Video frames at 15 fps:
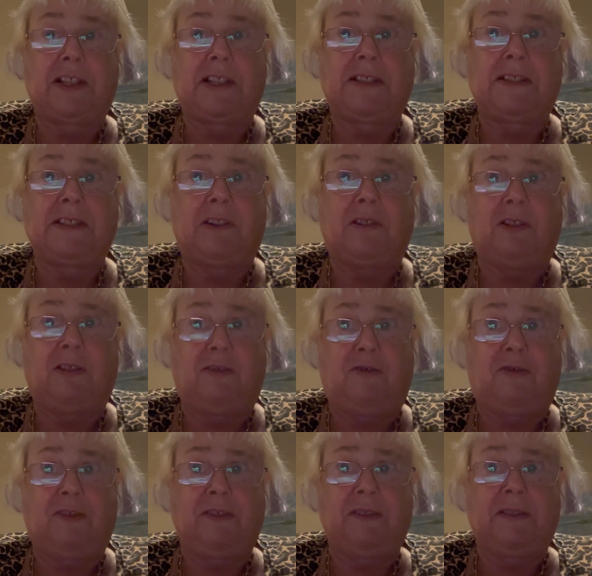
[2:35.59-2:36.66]
is
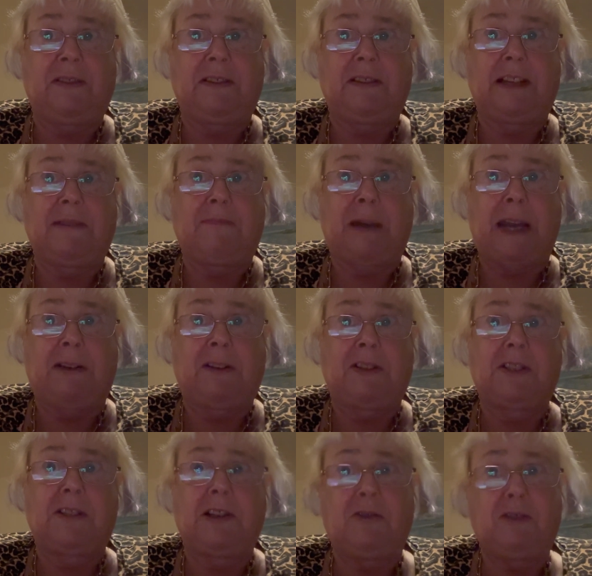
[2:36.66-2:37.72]
often
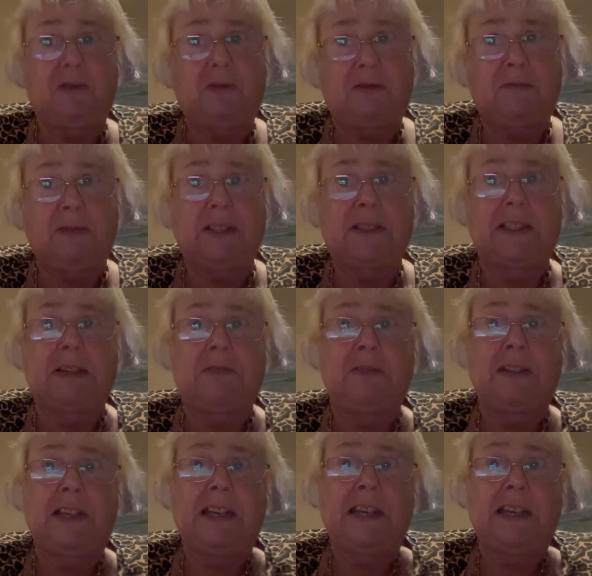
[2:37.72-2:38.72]
apparent, not always though,